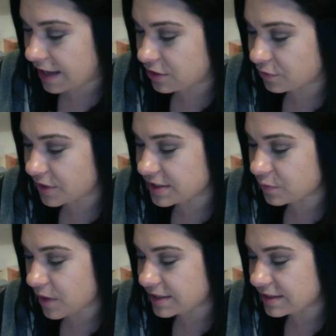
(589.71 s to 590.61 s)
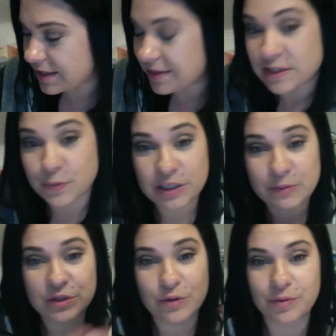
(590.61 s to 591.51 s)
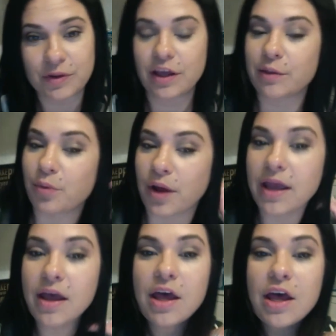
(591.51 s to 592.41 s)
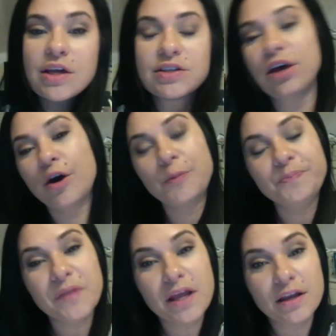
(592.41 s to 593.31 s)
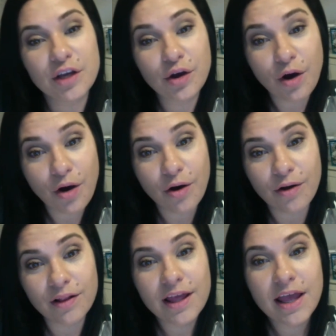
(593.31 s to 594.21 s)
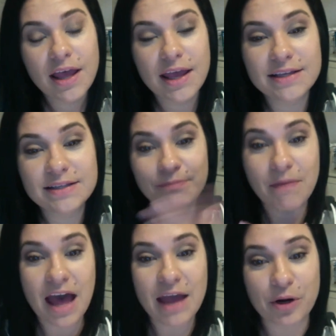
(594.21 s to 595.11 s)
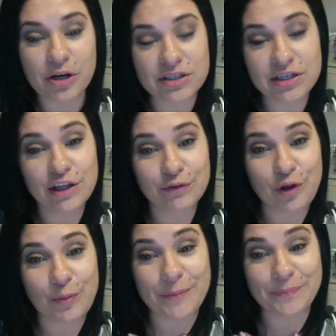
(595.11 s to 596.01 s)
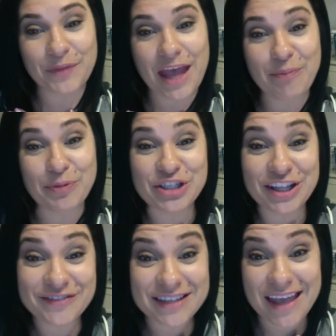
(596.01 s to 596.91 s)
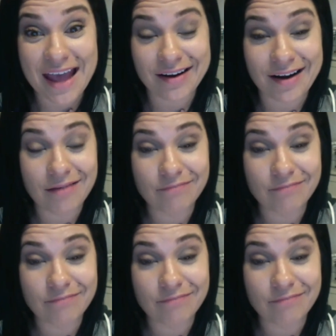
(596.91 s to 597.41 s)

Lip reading: And the reason why I did that, this brings me to a really good point. So Nicole is my personal enrollment, okay, but she lives in Canada.